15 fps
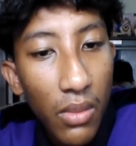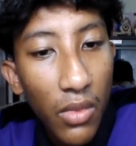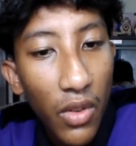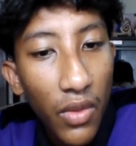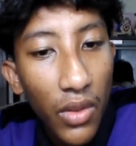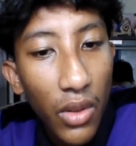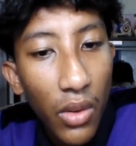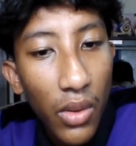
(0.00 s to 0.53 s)

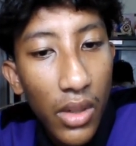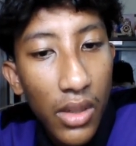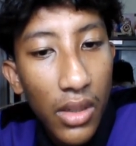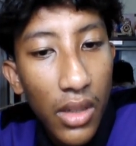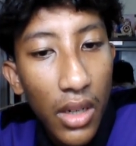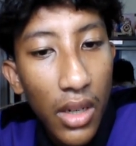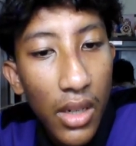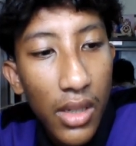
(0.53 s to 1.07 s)
moves towards
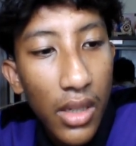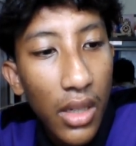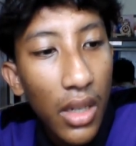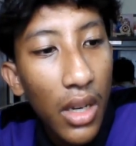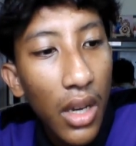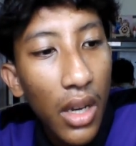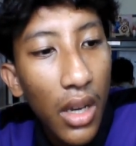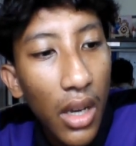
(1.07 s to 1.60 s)
TDC,
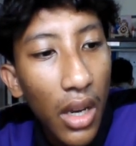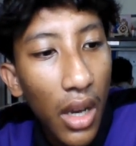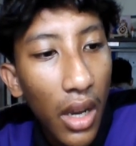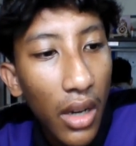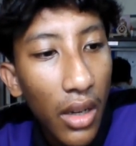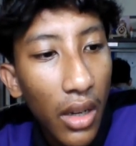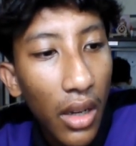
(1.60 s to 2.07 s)
and